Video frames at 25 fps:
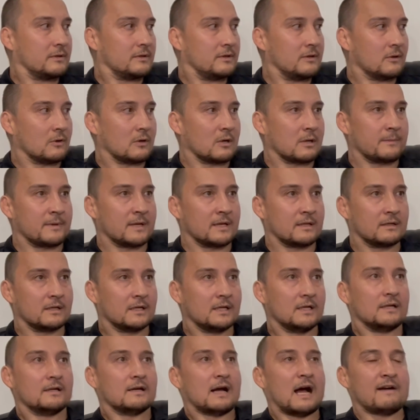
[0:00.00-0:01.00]
You know what I mean?
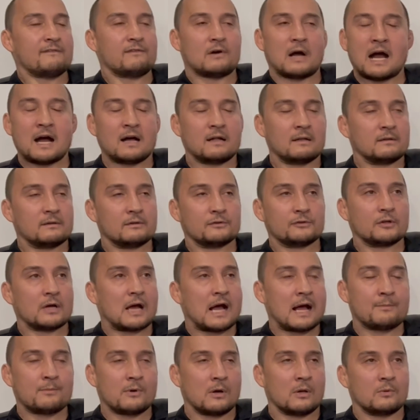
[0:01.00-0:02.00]

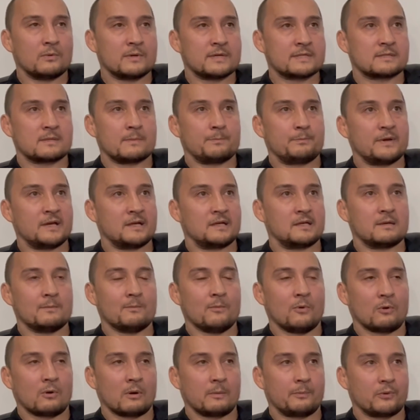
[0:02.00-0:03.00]
I'm always a big
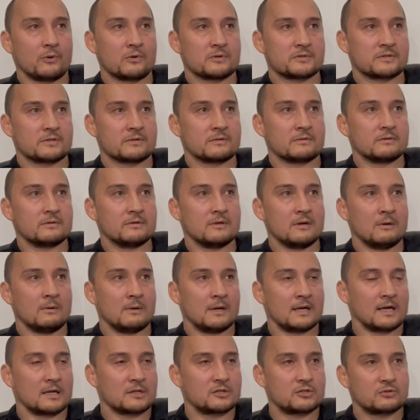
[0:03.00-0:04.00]
kimura person. You know,
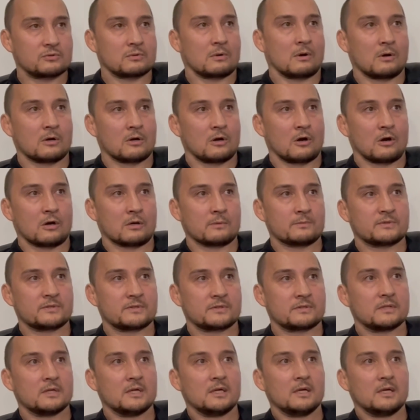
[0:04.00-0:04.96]
I got strong arms,